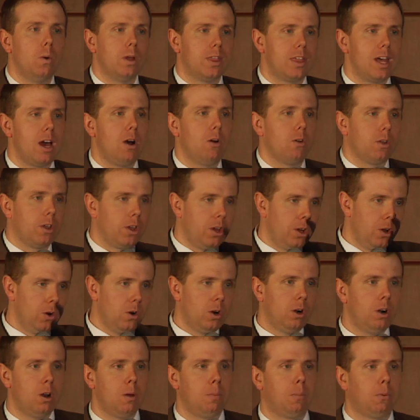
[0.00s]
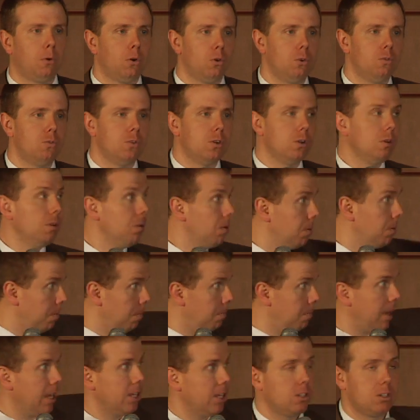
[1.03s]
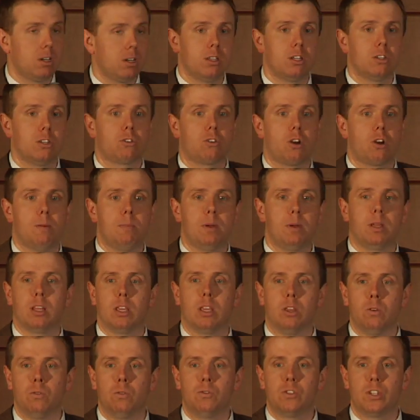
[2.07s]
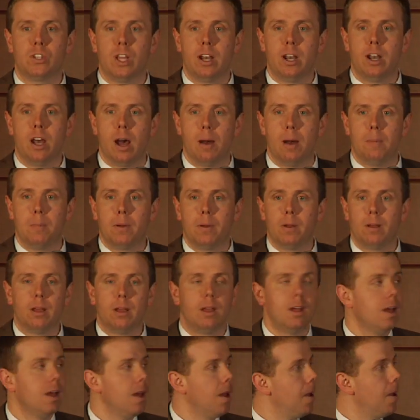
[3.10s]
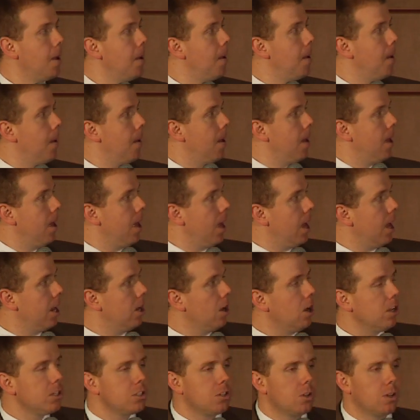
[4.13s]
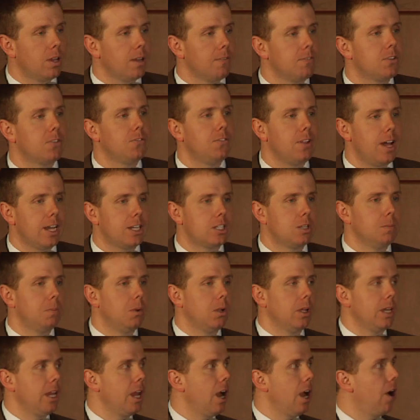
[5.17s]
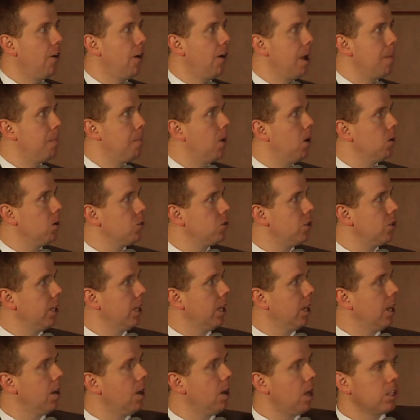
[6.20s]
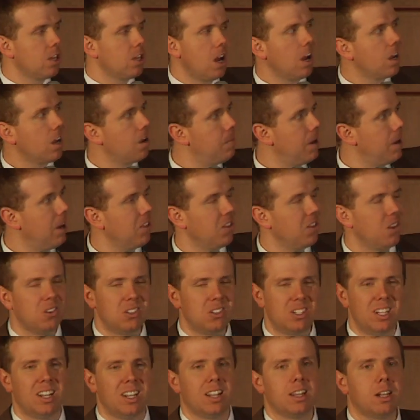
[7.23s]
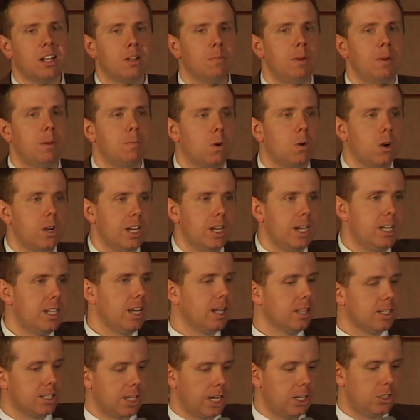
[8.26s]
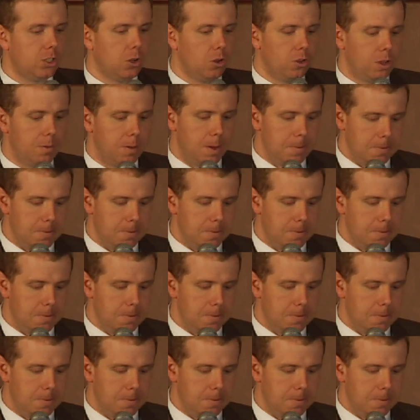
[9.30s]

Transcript: without your approval based on the scrubbing that you've set up. It also gives flexible ERA posting, and I'll talk about those in a little bit more detail as I show them